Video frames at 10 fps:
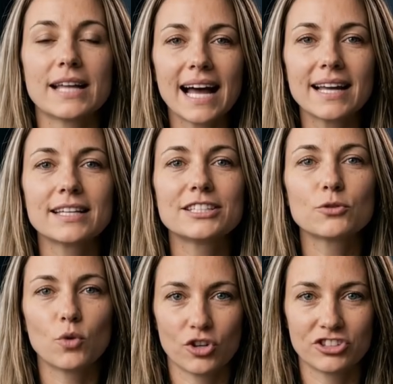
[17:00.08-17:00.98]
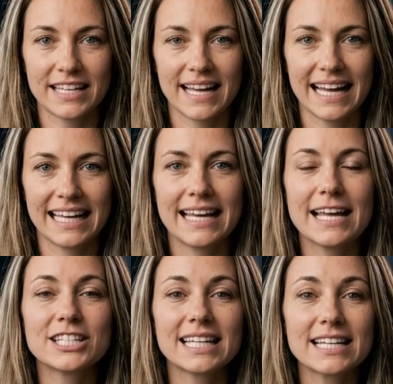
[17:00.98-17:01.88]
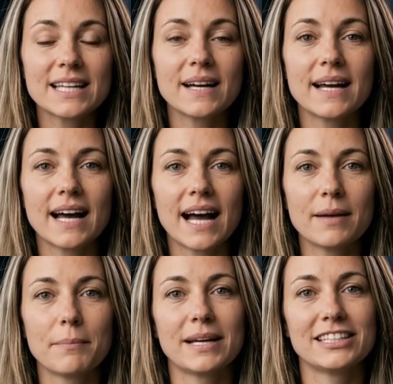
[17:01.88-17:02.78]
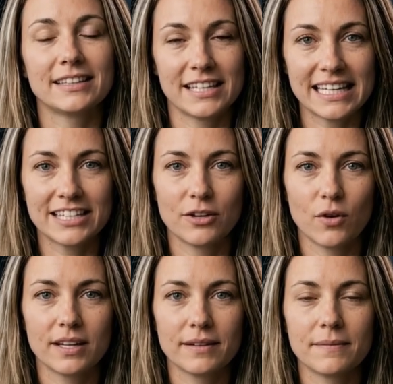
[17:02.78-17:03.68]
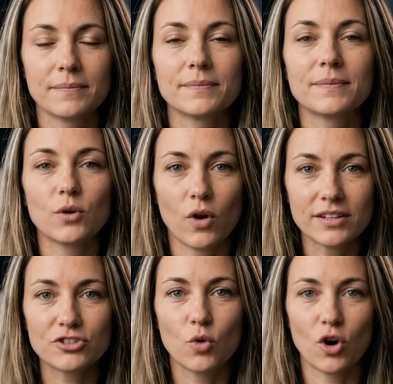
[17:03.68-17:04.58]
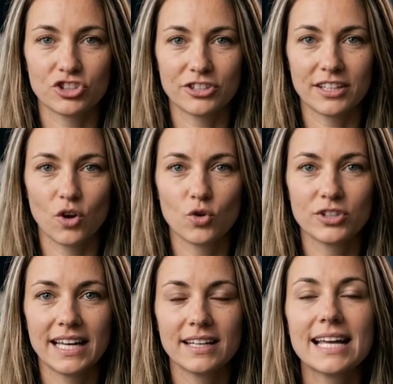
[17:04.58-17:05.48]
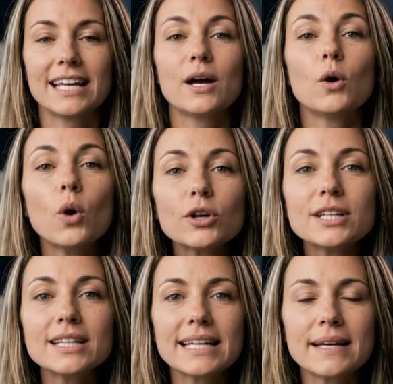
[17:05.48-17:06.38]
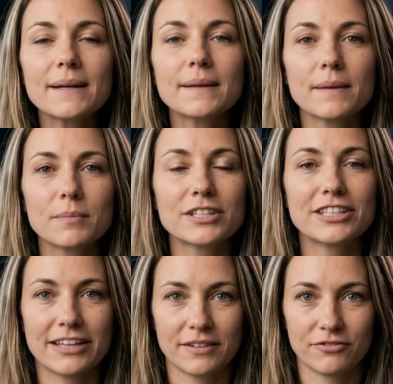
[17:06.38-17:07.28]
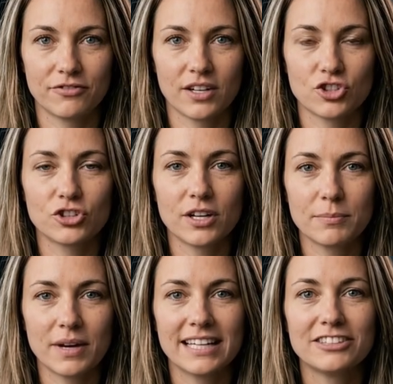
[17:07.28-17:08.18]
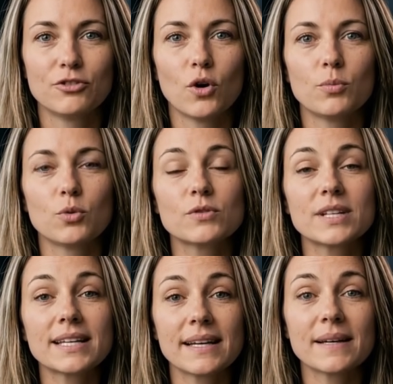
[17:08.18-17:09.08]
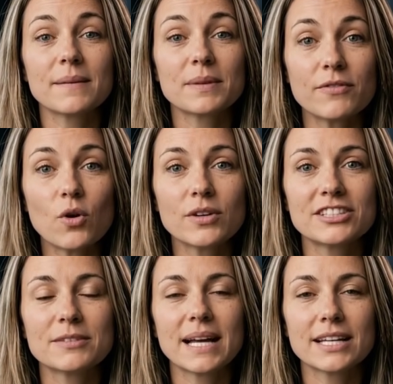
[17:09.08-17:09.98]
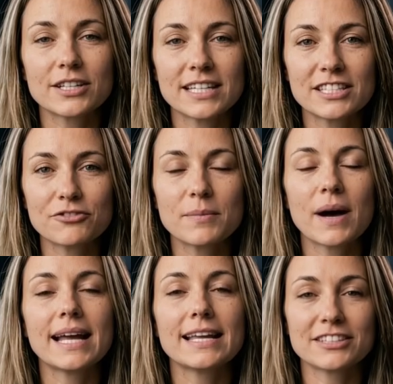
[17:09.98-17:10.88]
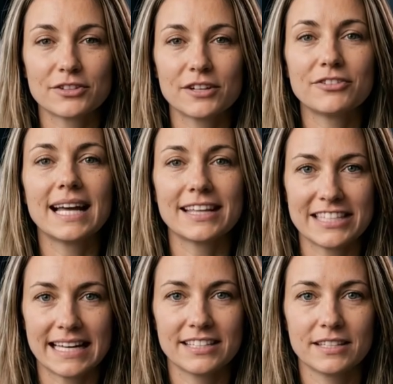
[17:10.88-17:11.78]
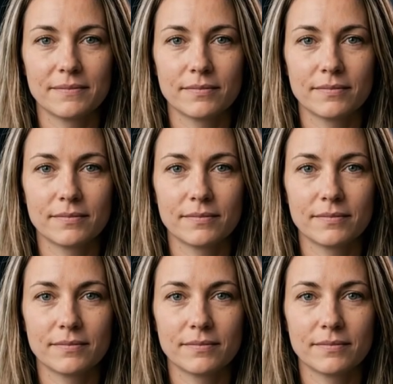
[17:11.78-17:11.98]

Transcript: analysts watch the lagging indicator and miss the leading one. The ones watching the ODL data quarterly will see the functional price floor moving before the speculative price reflects it.